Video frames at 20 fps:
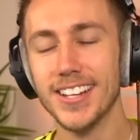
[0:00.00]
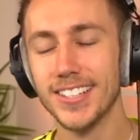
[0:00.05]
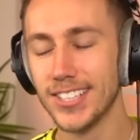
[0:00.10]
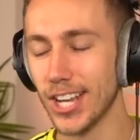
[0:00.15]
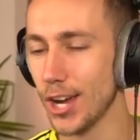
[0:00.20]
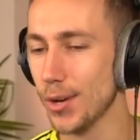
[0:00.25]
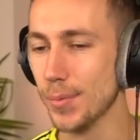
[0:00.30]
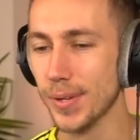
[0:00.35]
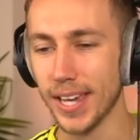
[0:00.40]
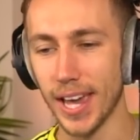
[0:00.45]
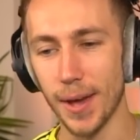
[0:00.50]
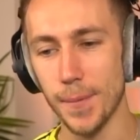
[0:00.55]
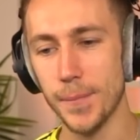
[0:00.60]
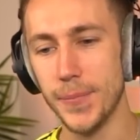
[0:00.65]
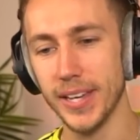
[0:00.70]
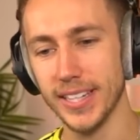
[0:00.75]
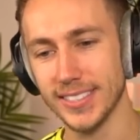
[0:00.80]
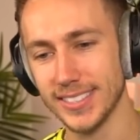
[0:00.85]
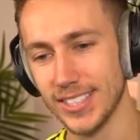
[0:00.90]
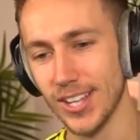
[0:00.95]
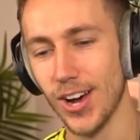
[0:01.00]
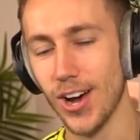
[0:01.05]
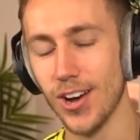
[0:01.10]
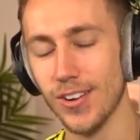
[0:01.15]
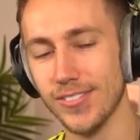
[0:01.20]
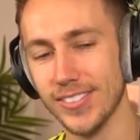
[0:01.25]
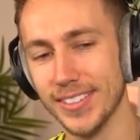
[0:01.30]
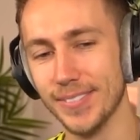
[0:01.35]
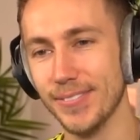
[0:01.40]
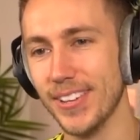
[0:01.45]
Tobi getting pissed
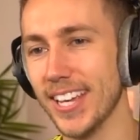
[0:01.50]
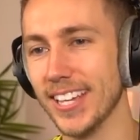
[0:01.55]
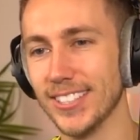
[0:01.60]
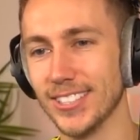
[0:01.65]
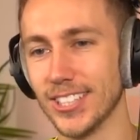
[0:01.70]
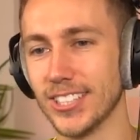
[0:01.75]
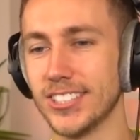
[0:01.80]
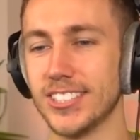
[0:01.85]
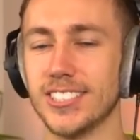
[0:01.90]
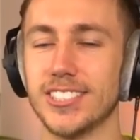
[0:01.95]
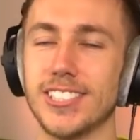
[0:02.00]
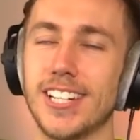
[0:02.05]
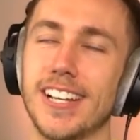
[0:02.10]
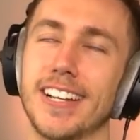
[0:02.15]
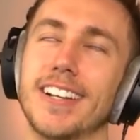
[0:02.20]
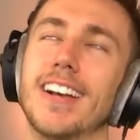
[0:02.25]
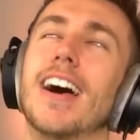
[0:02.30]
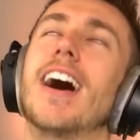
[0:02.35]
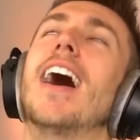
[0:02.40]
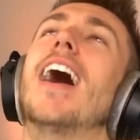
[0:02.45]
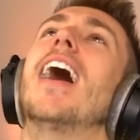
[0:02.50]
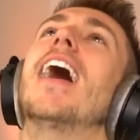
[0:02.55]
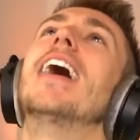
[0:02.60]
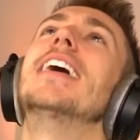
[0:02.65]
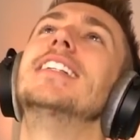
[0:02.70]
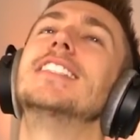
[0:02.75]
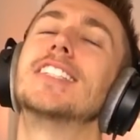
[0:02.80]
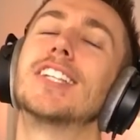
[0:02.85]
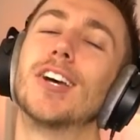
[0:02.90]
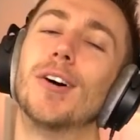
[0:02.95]
off and me and Josh are just like,
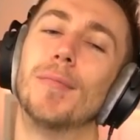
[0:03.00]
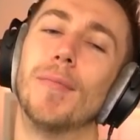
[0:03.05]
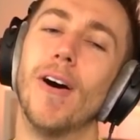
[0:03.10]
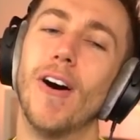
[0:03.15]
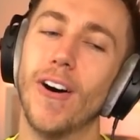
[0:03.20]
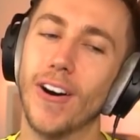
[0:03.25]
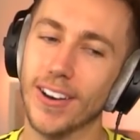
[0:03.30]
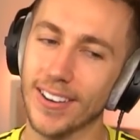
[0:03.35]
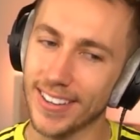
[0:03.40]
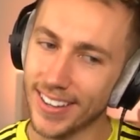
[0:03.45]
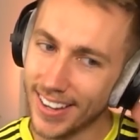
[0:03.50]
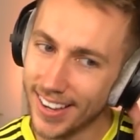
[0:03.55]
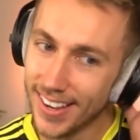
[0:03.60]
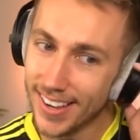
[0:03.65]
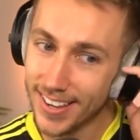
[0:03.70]
guys, come on.